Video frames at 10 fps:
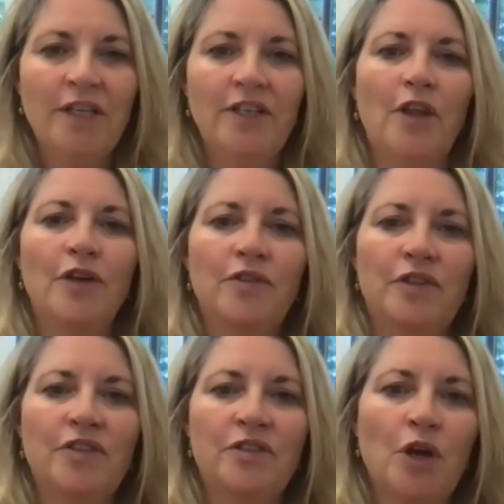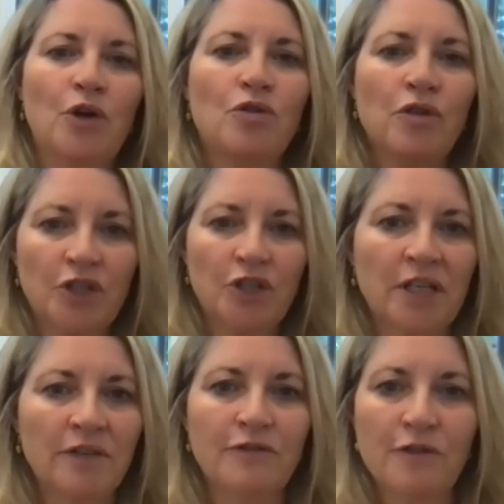you know, there's no
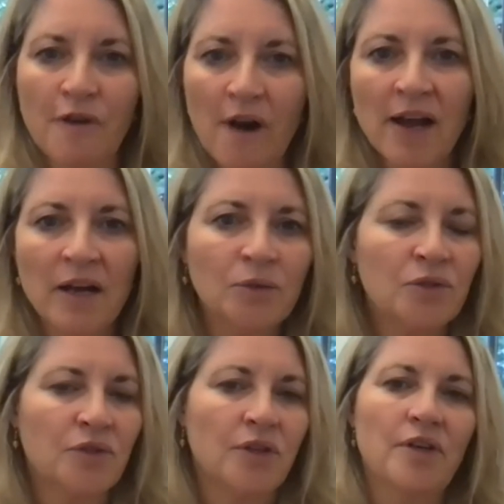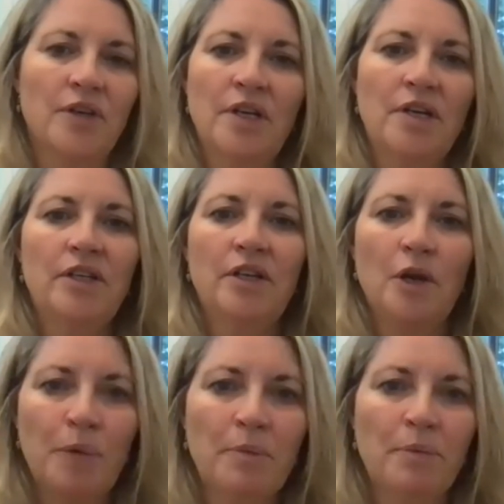crushing of crowds, that, you know,
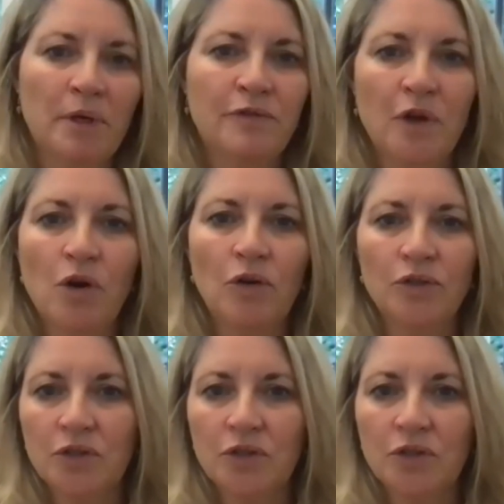people have got